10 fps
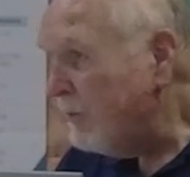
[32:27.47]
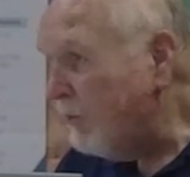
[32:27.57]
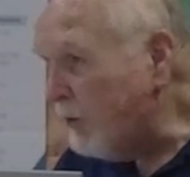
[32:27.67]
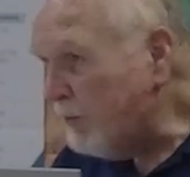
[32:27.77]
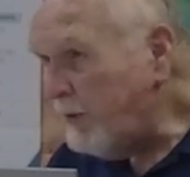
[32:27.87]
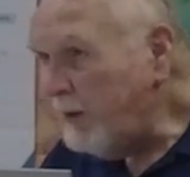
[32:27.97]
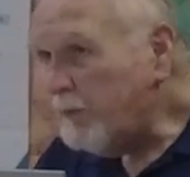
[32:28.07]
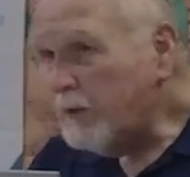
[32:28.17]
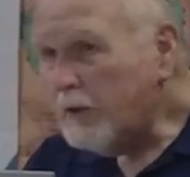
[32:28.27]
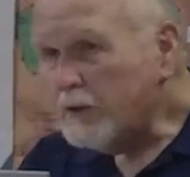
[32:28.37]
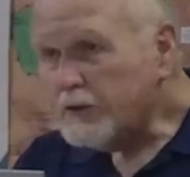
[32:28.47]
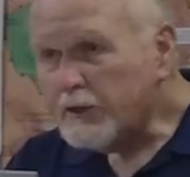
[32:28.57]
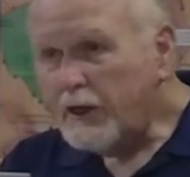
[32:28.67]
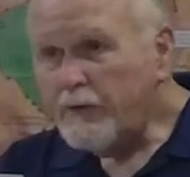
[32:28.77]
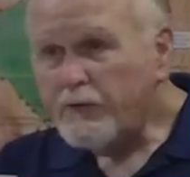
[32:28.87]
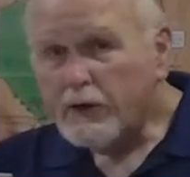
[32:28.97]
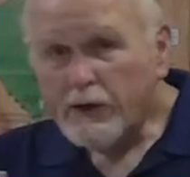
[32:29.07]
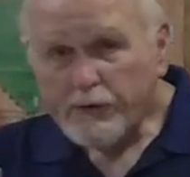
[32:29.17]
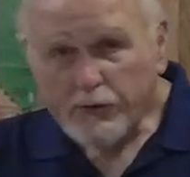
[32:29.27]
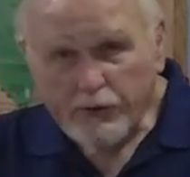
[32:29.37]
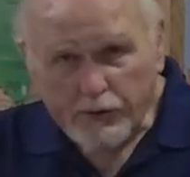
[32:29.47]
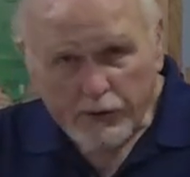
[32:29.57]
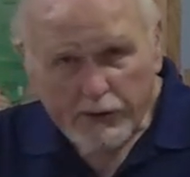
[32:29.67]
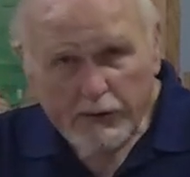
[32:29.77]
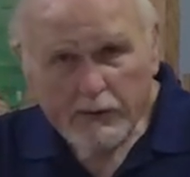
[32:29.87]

more people are saved than under good.